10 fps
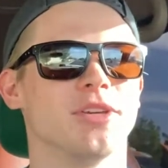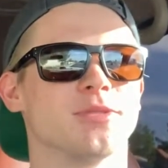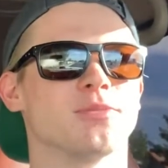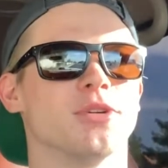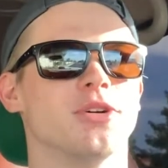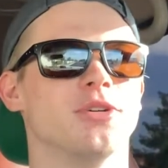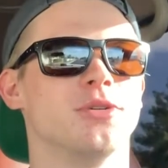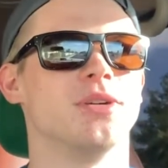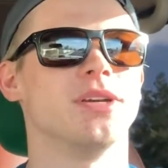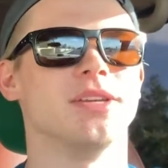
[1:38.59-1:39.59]
Biggest
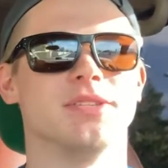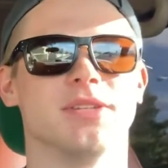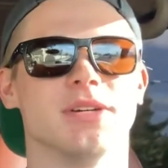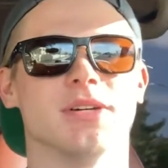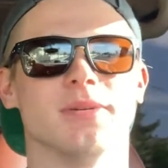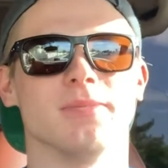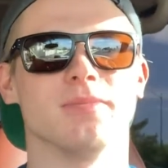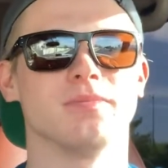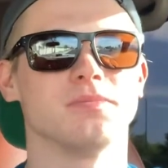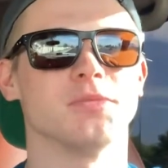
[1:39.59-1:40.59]
pro is
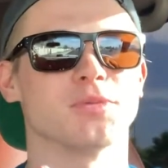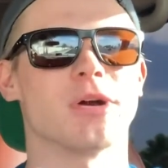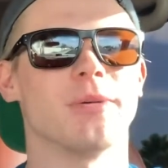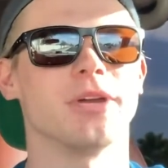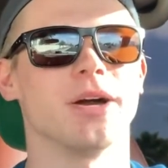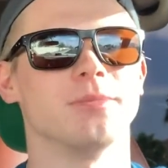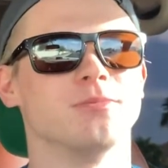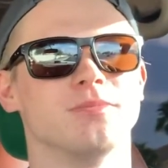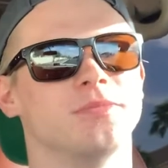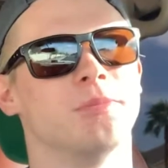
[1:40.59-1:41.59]
it's probably got
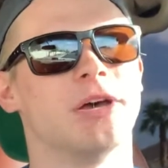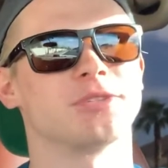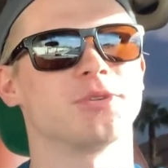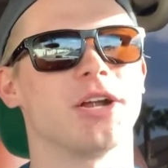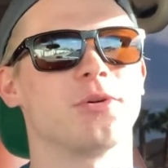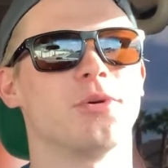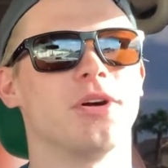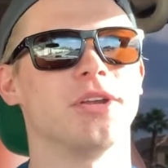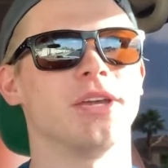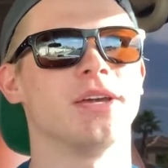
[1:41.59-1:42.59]
the best ride
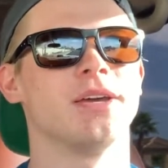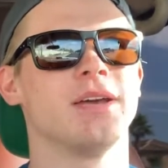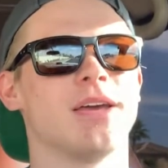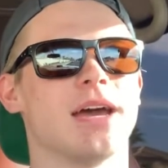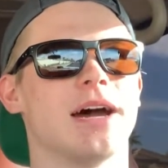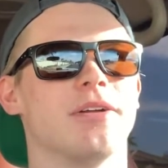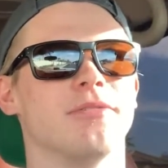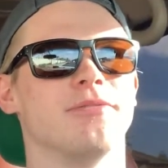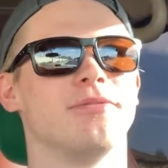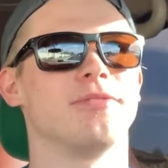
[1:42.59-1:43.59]
quality out of